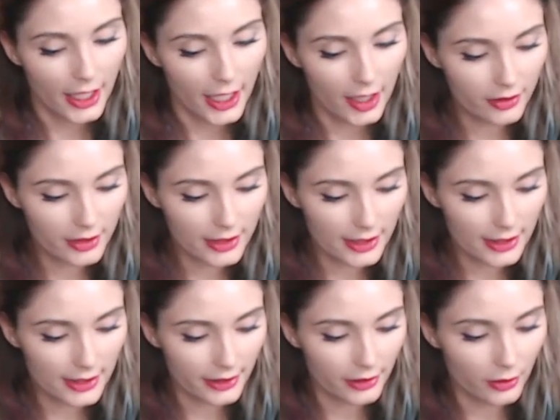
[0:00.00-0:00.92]
ever
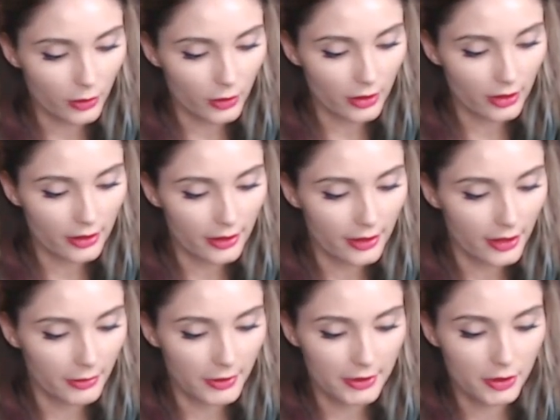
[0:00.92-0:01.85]
since he had ordered
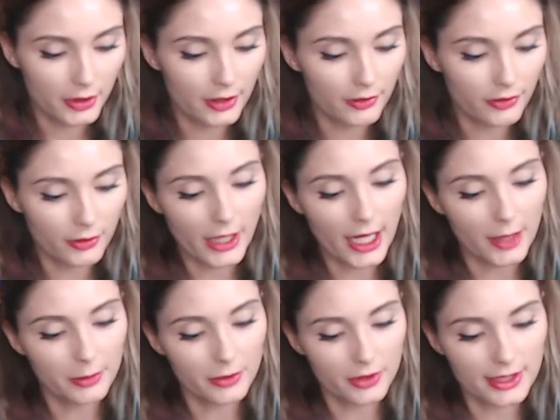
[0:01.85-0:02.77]
the retreat from
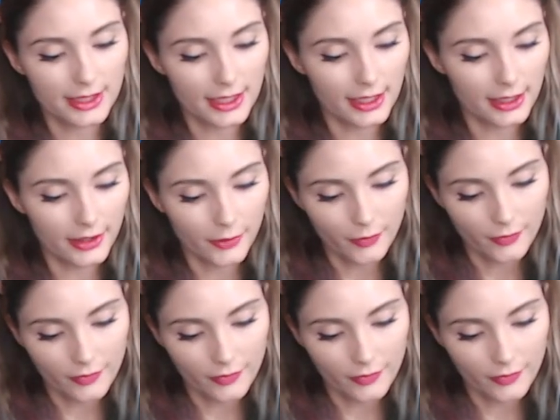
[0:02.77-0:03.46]
Capital City.